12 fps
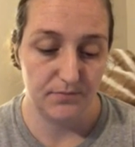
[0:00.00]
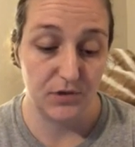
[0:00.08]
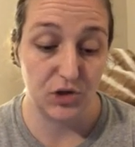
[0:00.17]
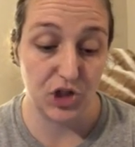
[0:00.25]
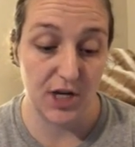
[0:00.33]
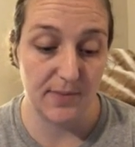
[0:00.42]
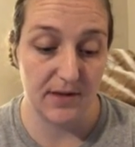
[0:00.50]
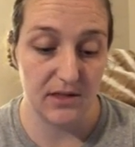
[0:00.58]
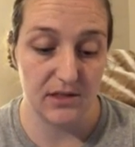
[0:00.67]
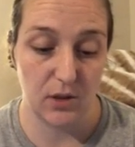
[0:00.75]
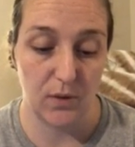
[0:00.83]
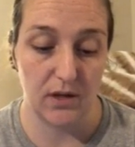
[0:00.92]
Treatment,
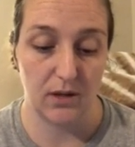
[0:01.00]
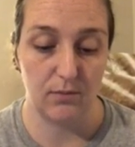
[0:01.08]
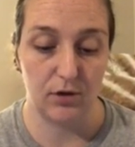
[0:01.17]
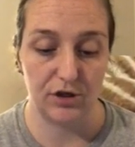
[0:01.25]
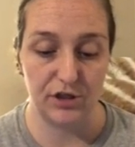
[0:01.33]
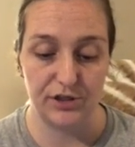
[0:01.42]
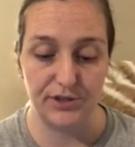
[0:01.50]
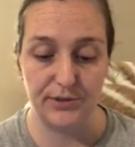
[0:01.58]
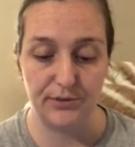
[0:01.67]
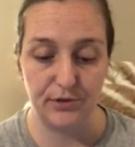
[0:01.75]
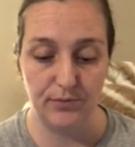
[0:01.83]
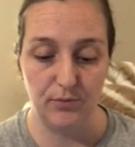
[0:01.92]
so in the emergency
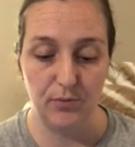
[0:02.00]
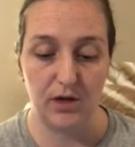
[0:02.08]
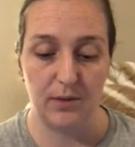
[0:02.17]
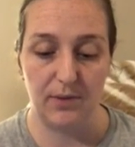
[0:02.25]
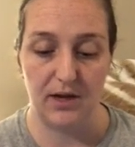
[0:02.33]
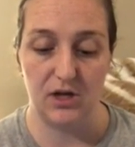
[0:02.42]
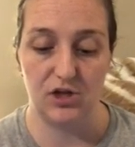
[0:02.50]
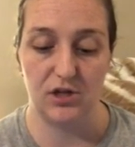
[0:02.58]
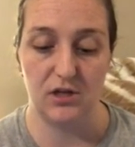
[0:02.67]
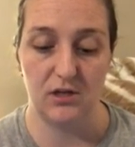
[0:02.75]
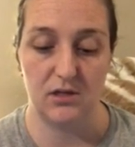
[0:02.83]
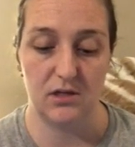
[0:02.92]
room, when a
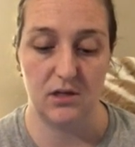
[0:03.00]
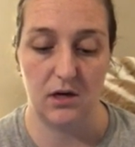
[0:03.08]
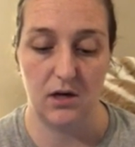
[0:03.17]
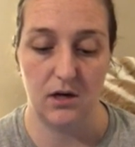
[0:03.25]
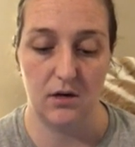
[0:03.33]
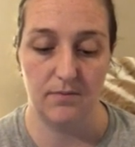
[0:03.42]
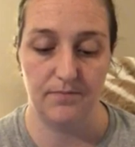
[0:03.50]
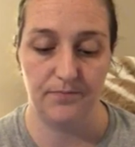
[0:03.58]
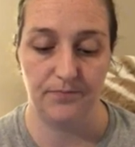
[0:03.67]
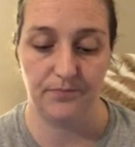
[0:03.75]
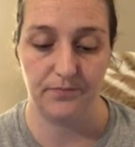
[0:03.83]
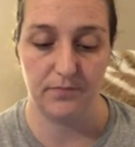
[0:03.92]
patient
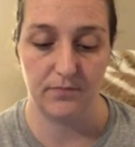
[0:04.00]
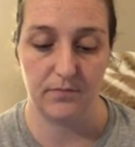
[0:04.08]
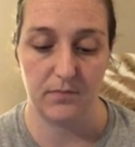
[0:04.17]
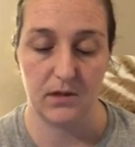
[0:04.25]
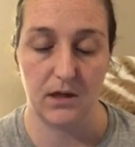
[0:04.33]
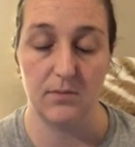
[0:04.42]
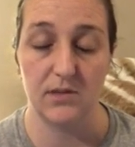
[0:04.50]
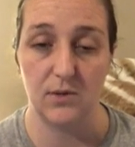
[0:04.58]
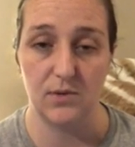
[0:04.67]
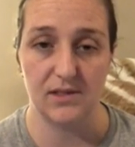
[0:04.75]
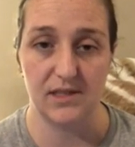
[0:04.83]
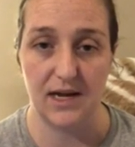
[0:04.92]
comes in
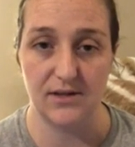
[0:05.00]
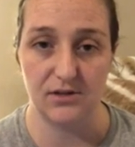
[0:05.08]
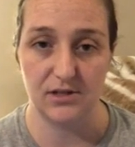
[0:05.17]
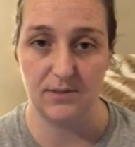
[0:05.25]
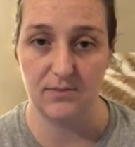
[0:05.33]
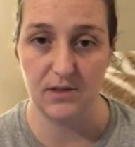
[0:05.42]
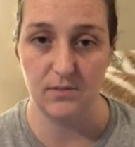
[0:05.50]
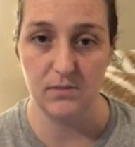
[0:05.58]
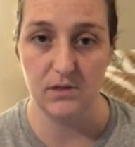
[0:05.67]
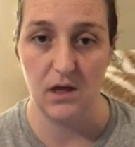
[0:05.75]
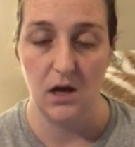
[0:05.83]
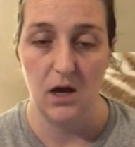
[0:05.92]
with signs or
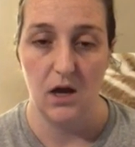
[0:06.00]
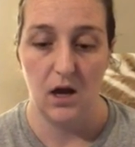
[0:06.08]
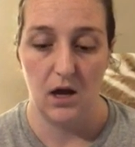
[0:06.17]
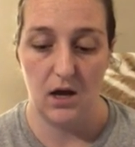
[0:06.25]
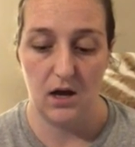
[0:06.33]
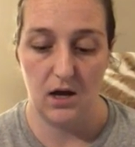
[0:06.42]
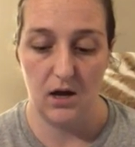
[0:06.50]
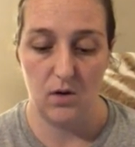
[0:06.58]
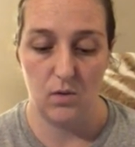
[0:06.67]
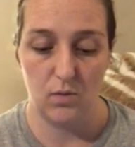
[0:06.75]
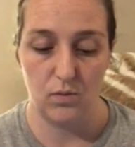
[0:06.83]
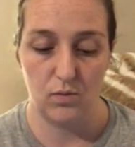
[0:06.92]
symptoms,
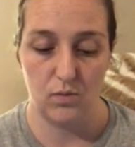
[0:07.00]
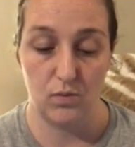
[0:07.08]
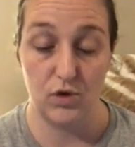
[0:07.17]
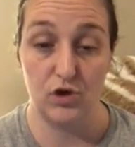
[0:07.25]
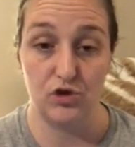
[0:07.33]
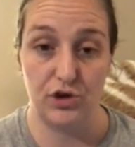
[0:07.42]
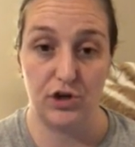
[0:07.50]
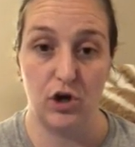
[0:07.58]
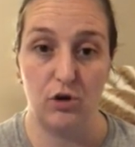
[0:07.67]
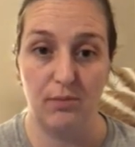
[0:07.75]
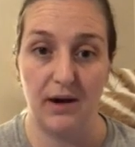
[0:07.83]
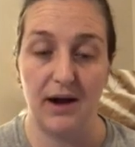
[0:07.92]
we usually
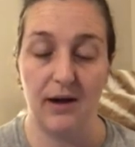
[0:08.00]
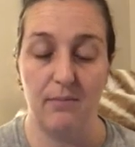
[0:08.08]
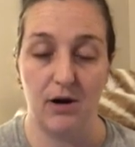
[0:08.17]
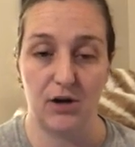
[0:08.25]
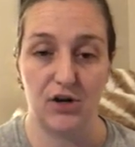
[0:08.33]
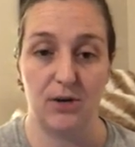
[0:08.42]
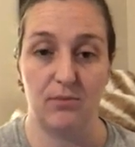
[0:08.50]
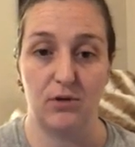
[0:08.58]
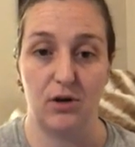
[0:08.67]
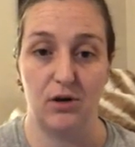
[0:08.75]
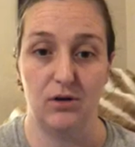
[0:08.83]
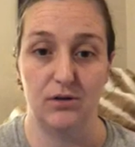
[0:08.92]
go by a monogram
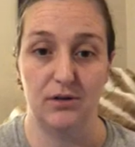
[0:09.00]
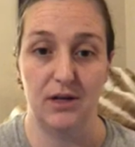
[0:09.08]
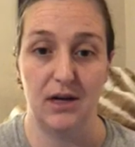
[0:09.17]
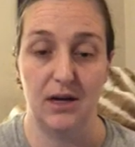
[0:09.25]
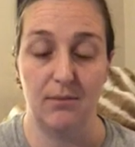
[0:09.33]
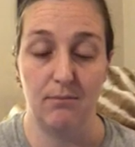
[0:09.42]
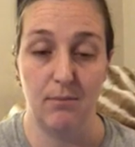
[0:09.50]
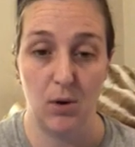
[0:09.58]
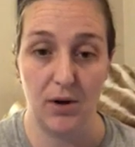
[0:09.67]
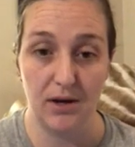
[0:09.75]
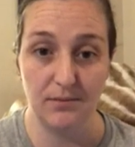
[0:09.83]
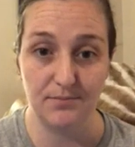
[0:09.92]
called
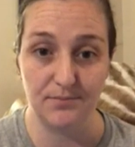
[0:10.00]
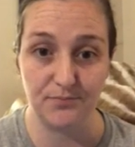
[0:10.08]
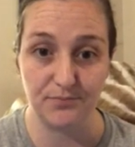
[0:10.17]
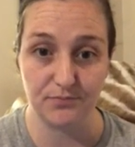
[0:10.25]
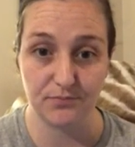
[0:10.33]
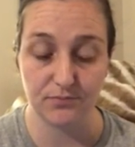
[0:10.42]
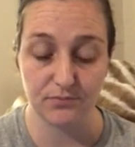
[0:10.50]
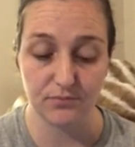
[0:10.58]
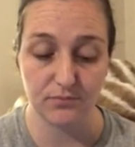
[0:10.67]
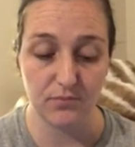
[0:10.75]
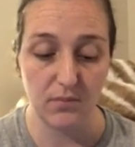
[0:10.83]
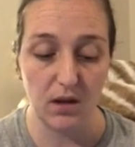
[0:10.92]
MONA.
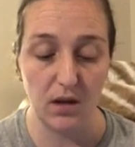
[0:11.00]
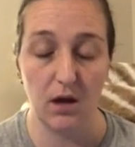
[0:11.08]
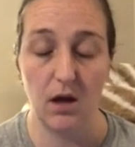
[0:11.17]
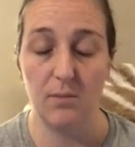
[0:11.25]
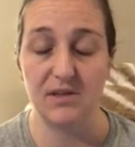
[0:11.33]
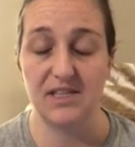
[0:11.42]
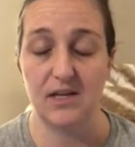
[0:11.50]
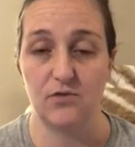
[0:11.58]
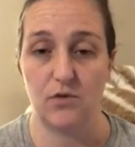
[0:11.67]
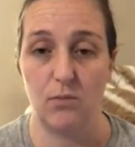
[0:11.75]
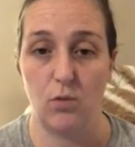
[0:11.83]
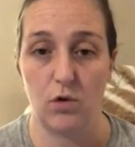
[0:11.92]
It stands
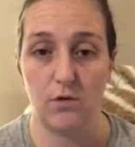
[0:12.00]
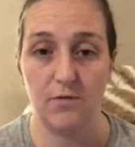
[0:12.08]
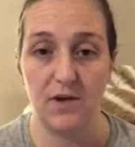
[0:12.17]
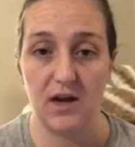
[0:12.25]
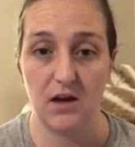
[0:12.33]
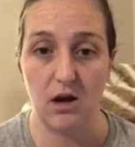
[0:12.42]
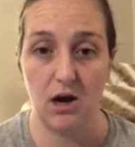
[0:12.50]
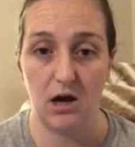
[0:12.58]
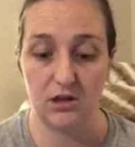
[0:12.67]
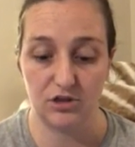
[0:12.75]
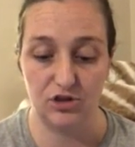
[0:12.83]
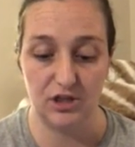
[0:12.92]
for morphine,
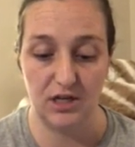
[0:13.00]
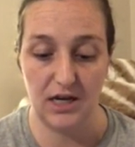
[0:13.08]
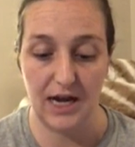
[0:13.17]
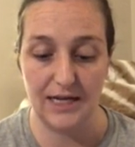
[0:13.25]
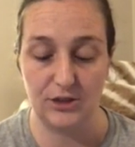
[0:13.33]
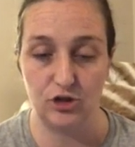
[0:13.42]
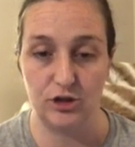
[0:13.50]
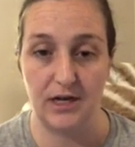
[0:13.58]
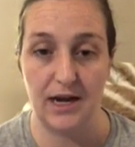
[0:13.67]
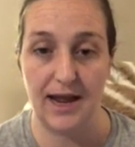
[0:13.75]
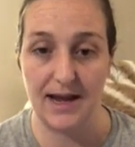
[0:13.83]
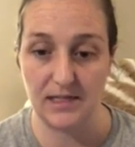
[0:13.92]
oxygen, nitrogen,
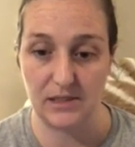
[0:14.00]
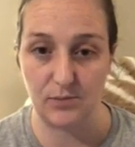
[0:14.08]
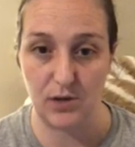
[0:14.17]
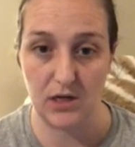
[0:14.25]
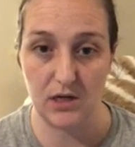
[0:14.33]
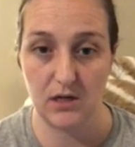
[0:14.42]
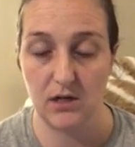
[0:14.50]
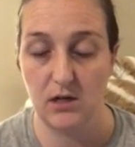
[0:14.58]
and aspirin.